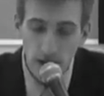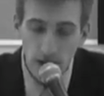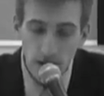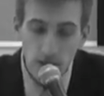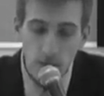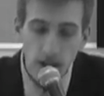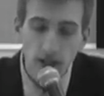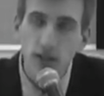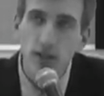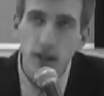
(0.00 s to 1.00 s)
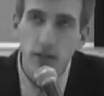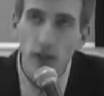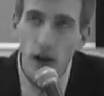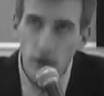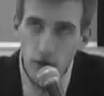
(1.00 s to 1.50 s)
and these plants save
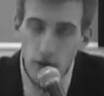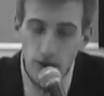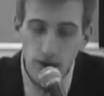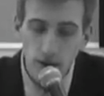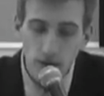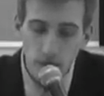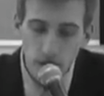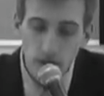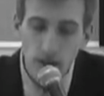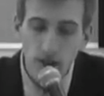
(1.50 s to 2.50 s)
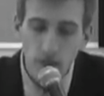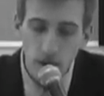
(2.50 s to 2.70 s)
hundreds of millions of